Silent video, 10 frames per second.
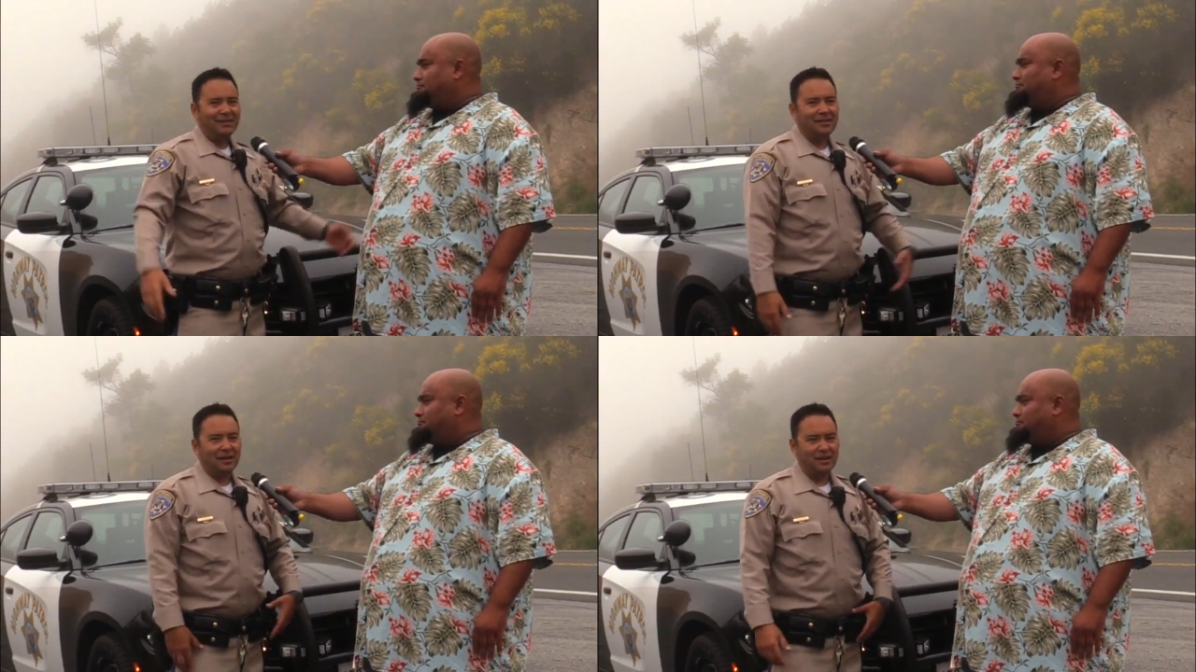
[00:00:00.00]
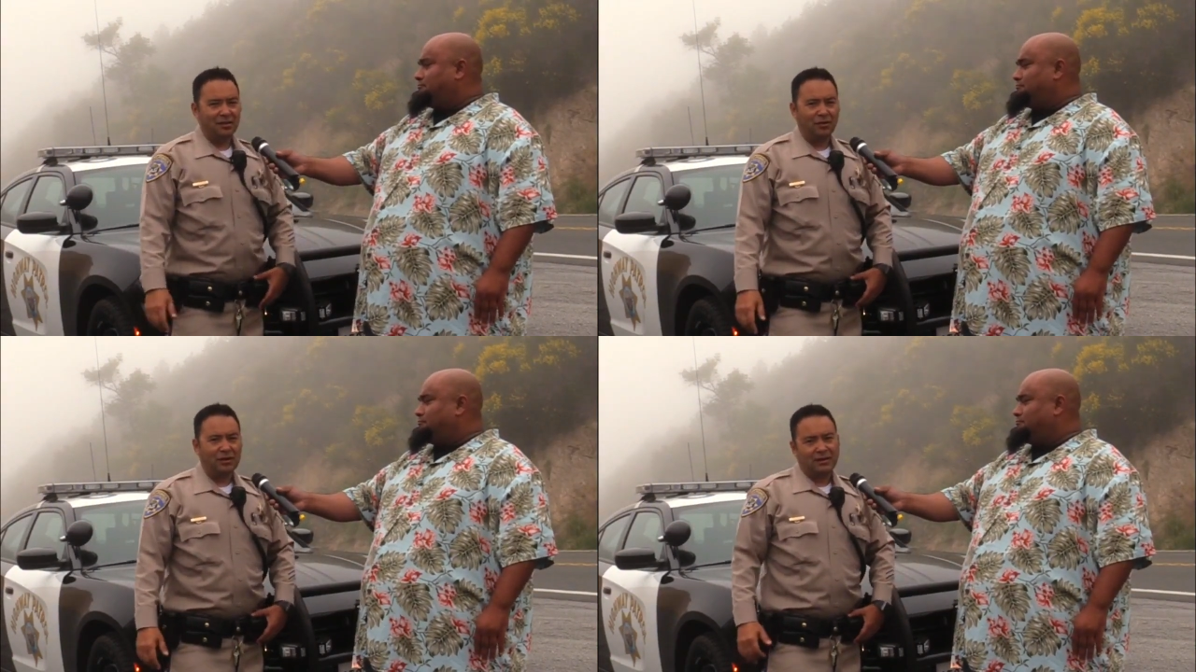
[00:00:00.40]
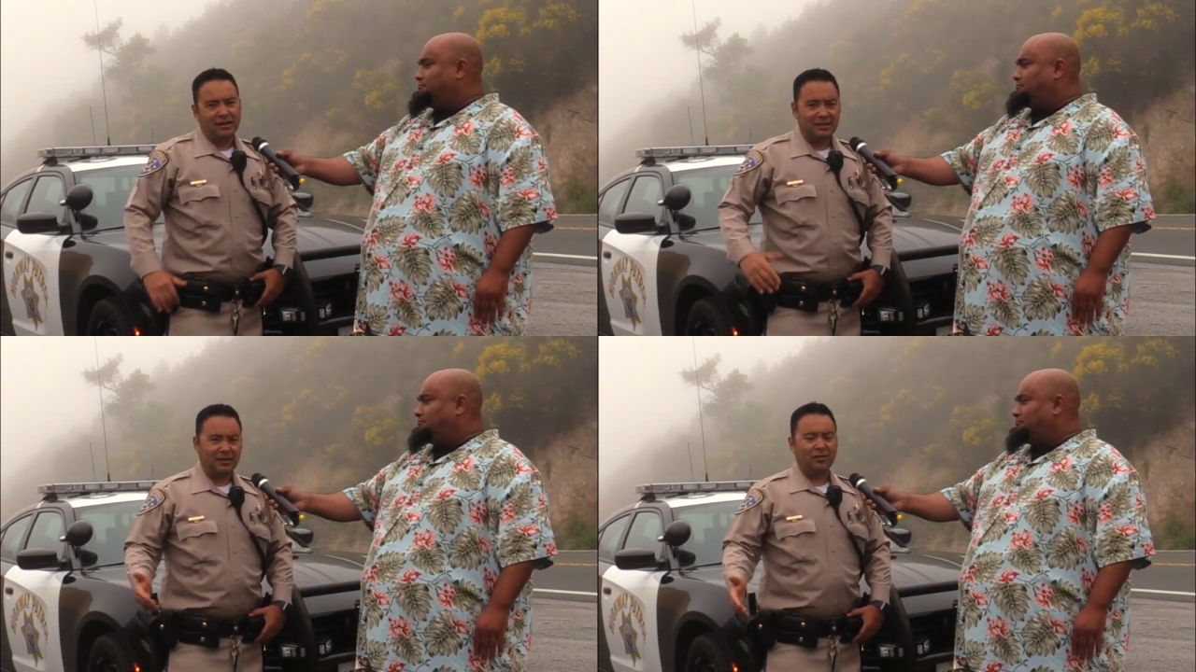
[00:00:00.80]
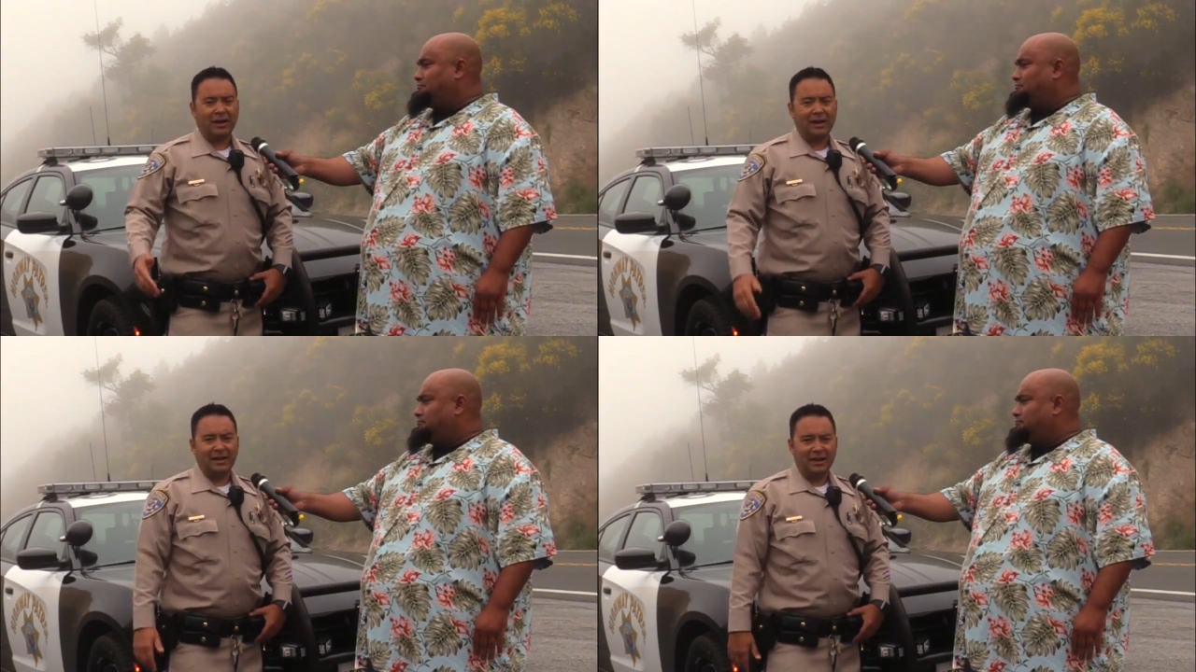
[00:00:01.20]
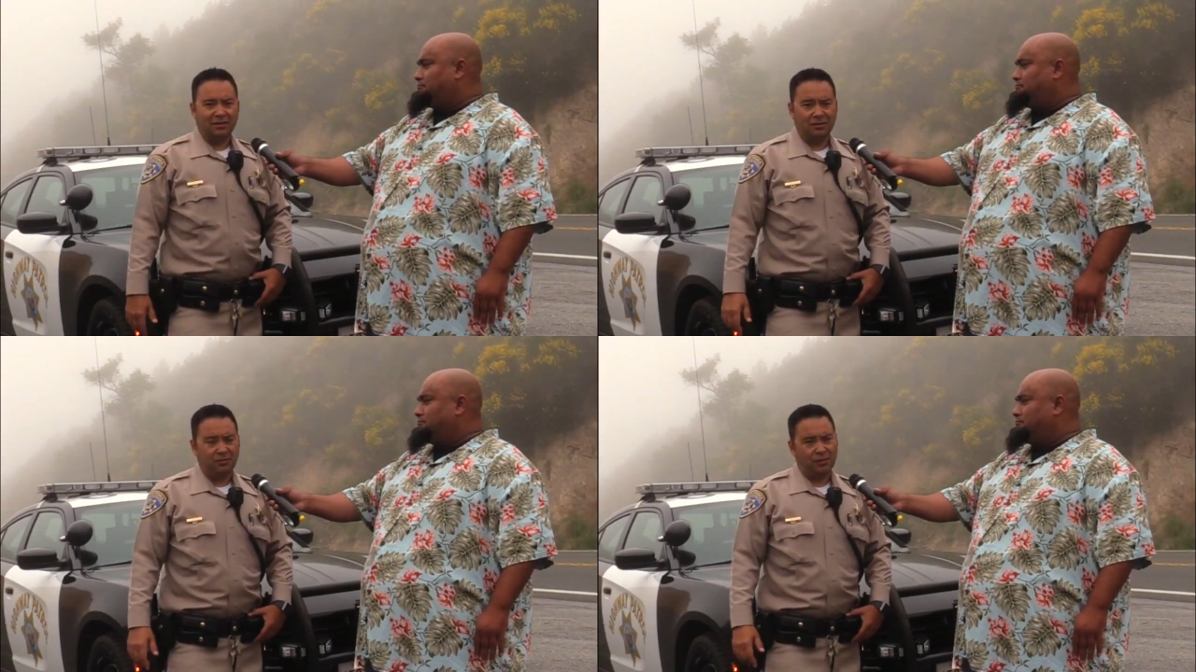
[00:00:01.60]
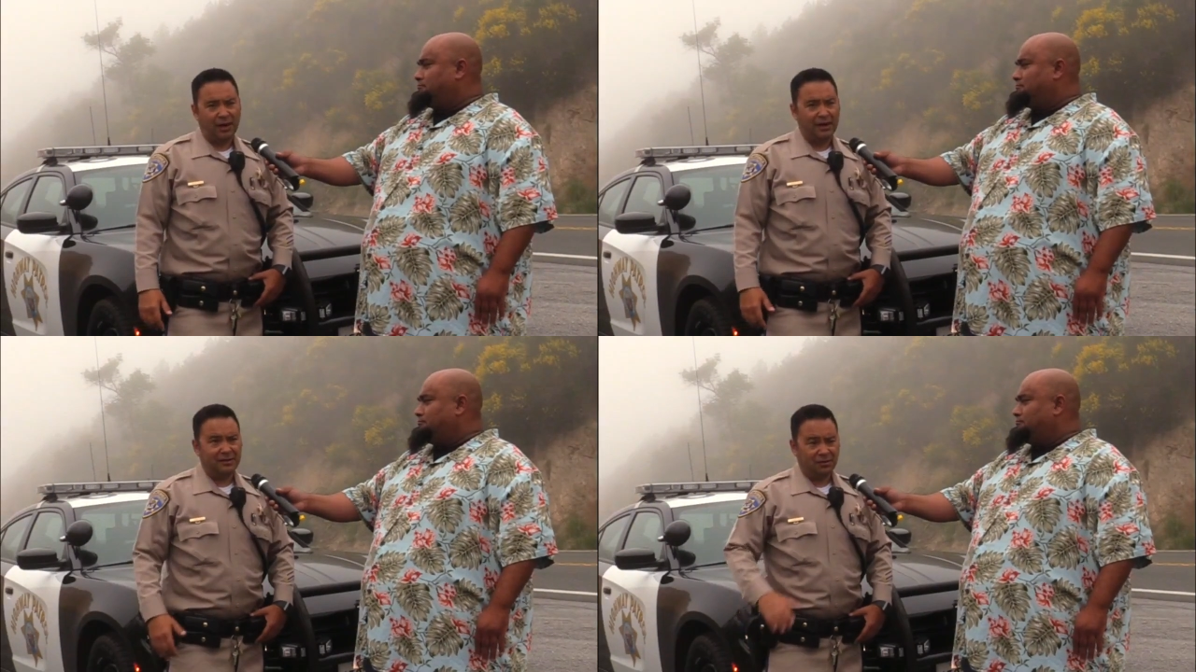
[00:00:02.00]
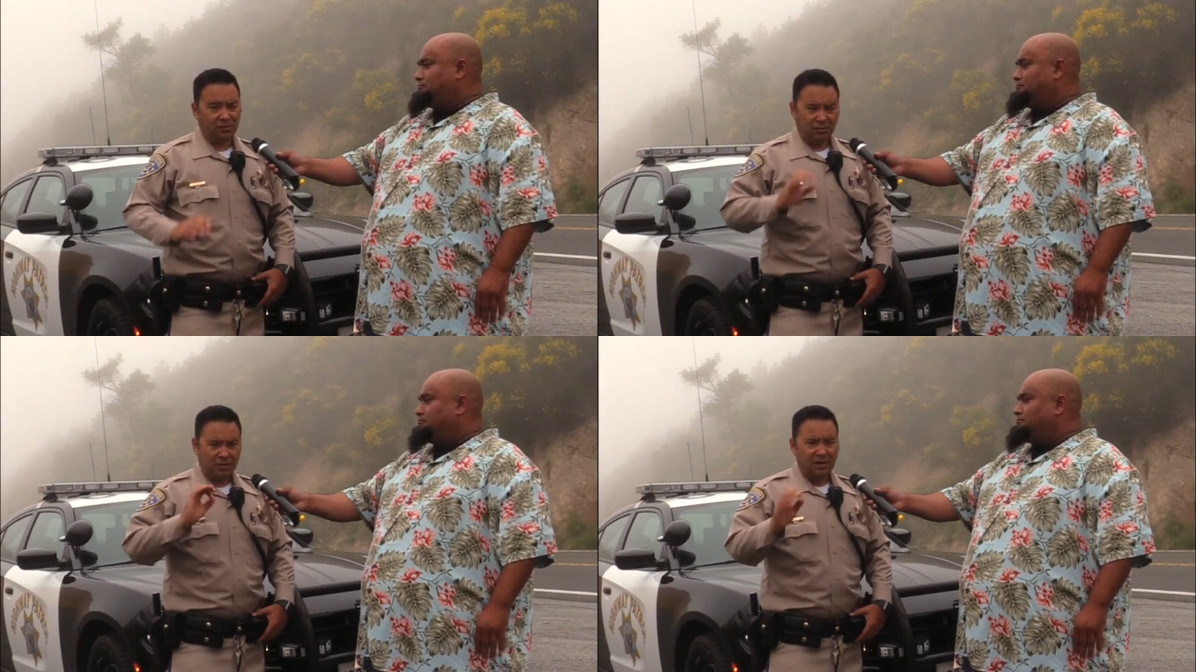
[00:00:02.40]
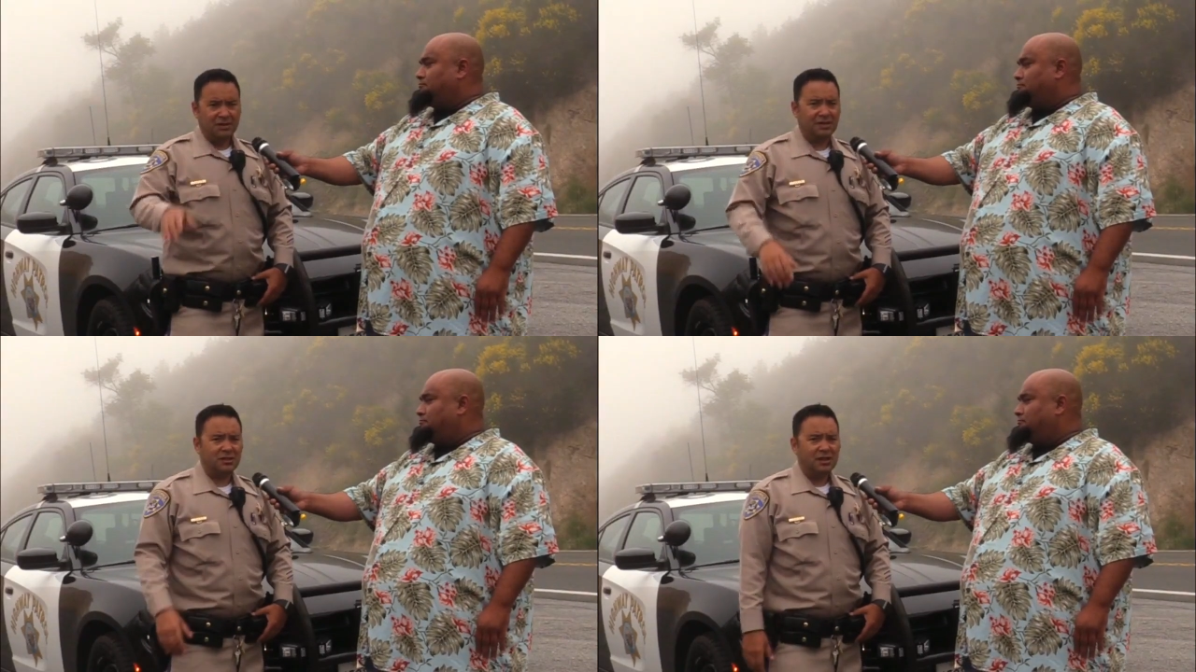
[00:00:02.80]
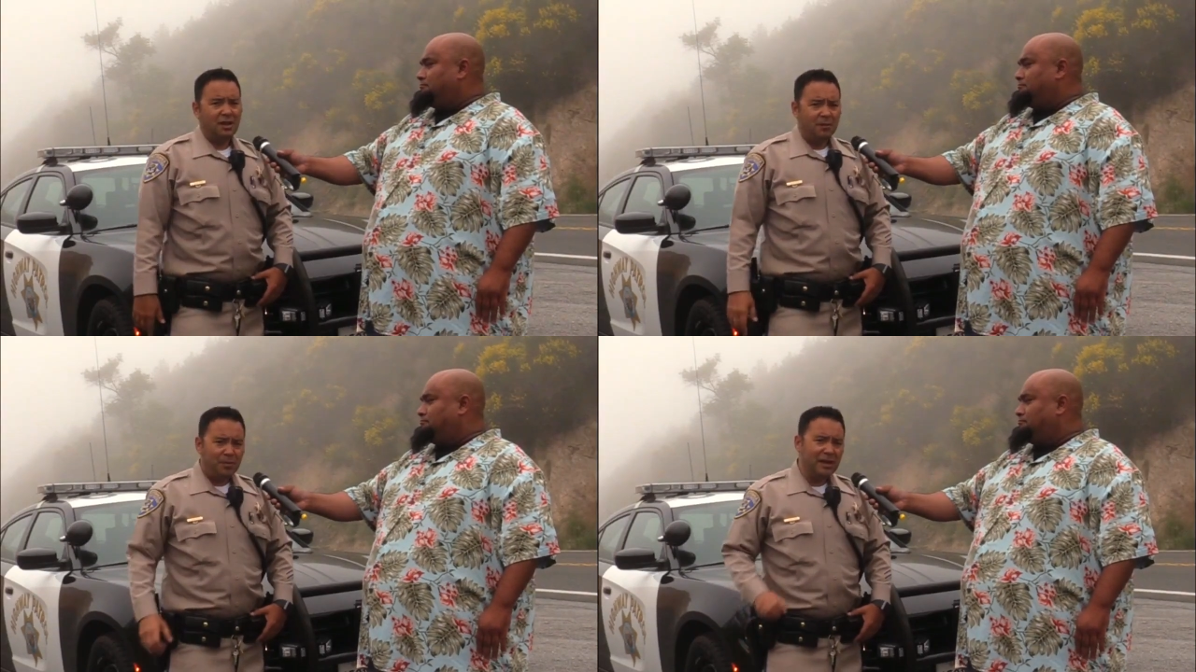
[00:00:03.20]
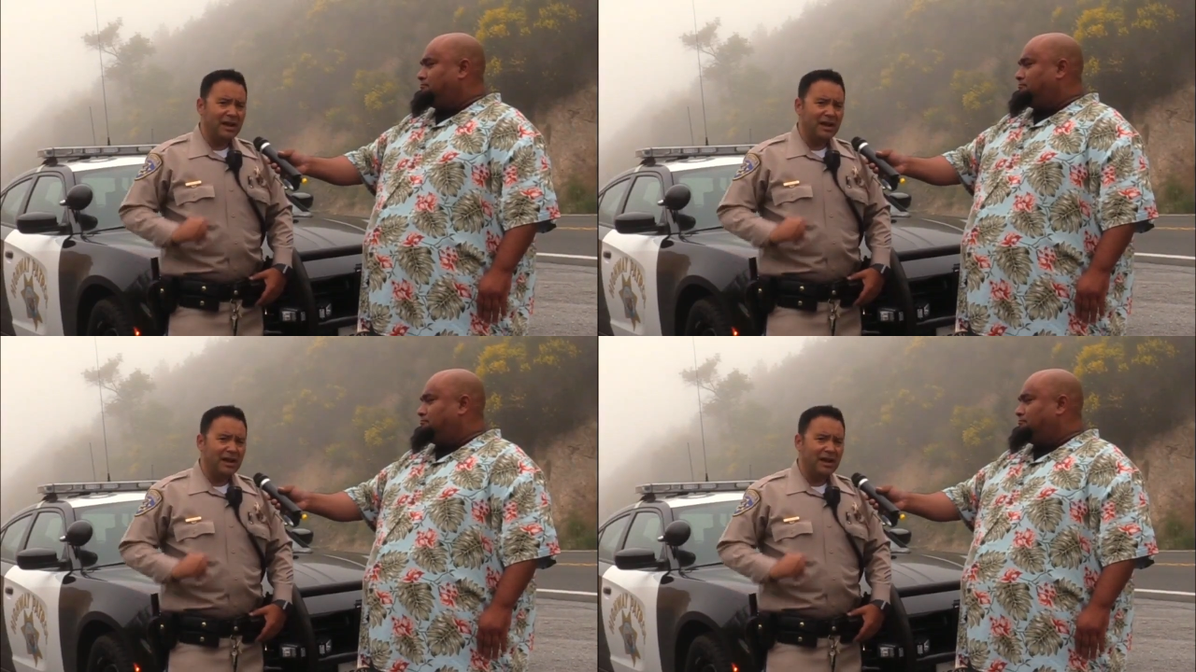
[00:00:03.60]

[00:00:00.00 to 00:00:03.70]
Speaker 1: that you know, it, it's an okay day to ride. So just be